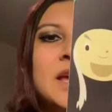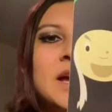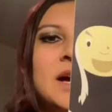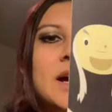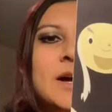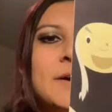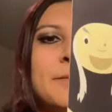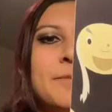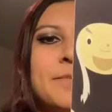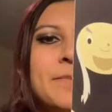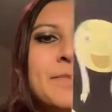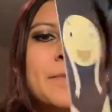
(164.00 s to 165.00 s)
And
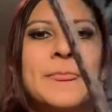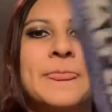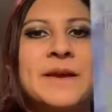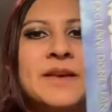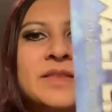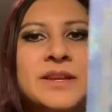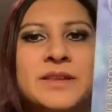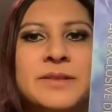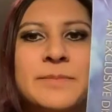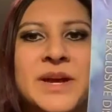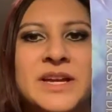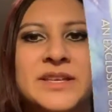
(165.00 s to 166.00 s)
then on the
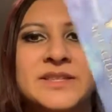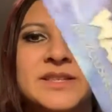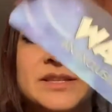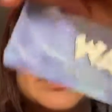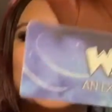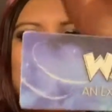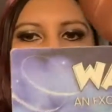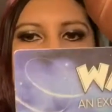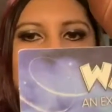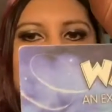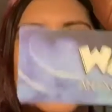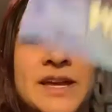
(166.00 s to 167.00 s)
back it says Walt
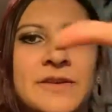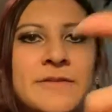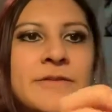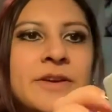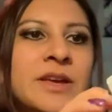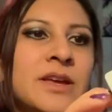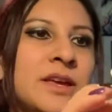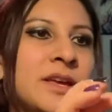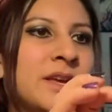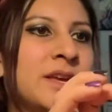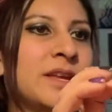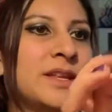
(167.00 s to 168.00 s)
Life,
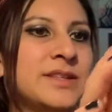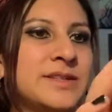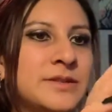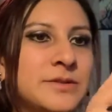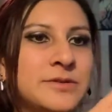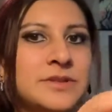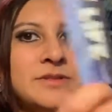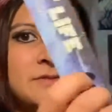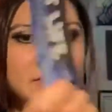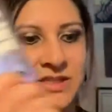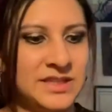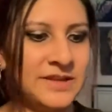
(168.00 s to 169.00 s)
an exclusive
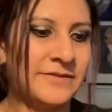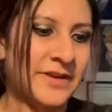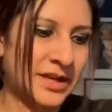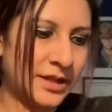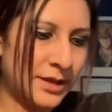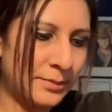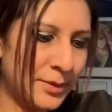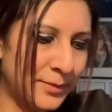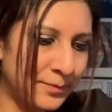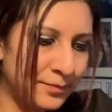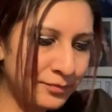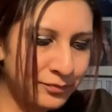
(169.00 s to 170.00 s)
Disney fan club.
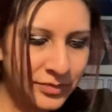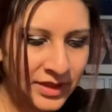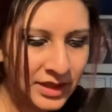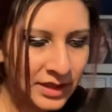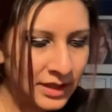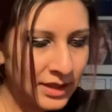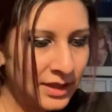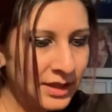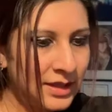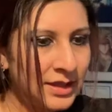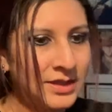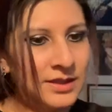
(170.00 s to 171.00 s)

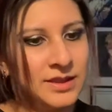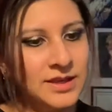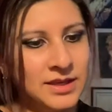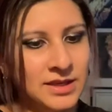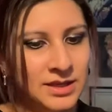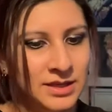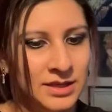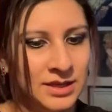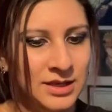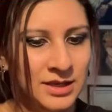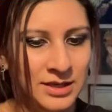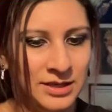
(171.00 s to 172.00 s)
And then
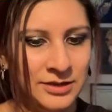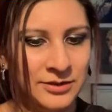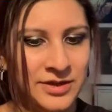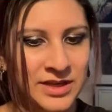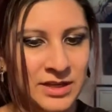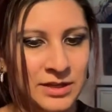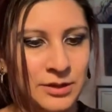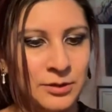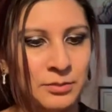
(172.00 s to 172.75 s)
you get a little